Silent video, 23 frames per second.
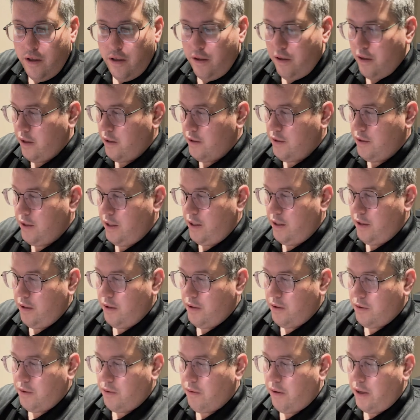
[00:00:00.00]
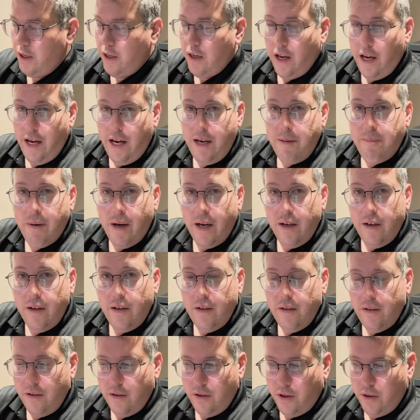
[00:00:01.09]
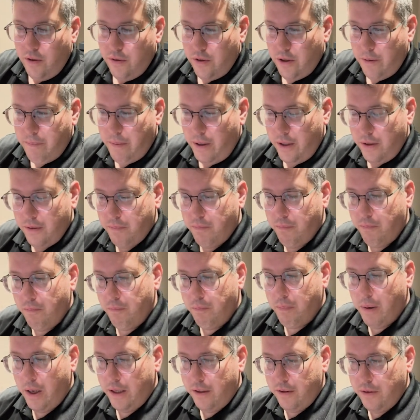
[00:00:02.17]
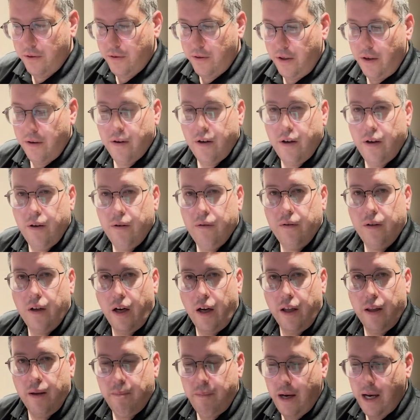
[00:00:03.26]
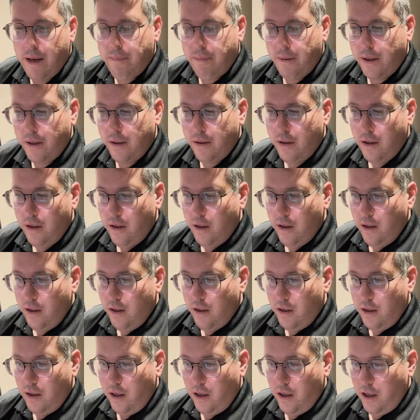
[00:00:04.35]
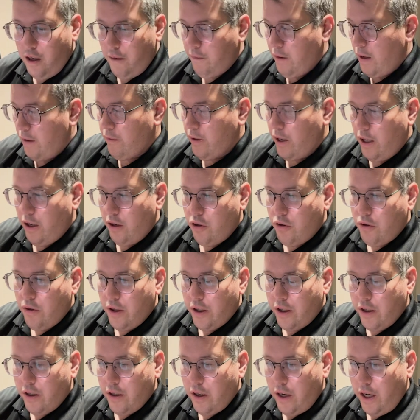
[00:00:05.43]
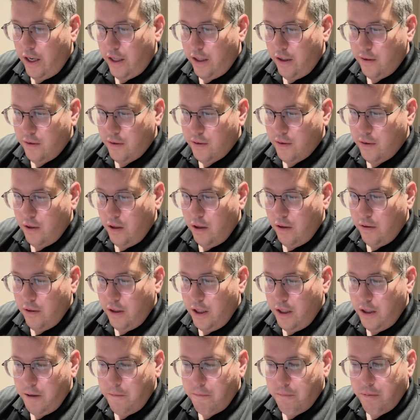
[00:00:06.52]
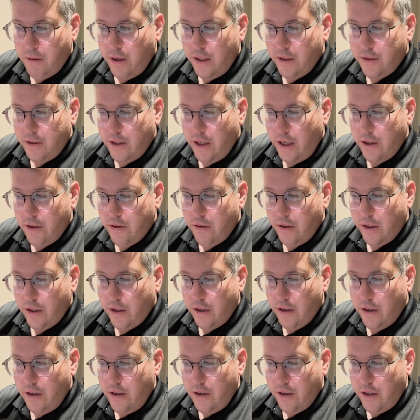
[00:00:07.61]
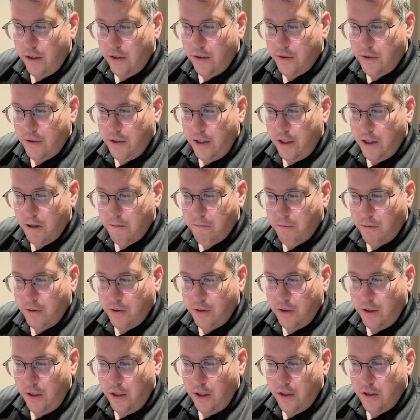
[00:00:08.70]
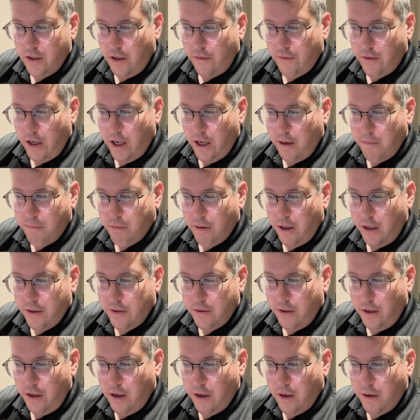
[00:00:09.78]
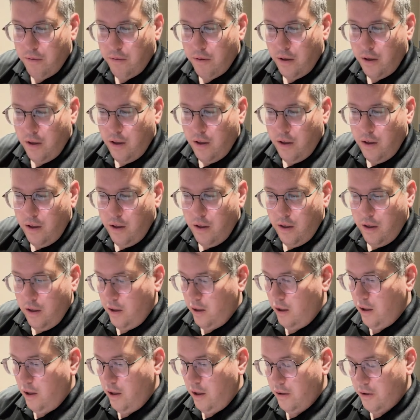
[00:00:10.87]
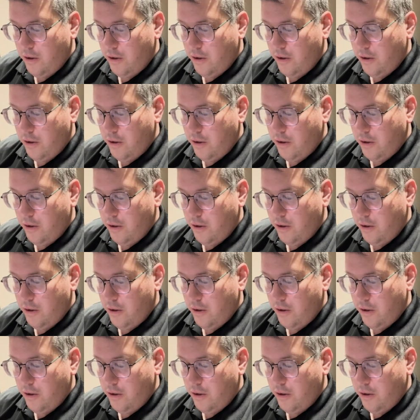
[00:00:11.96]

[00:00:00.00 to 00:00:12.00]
you can see this green A button shows up as button zero on the mapping. Uh, if I've got a trigger, I can slowly depress that trigger and you can see the percentage I've got it pressed down. Uh, it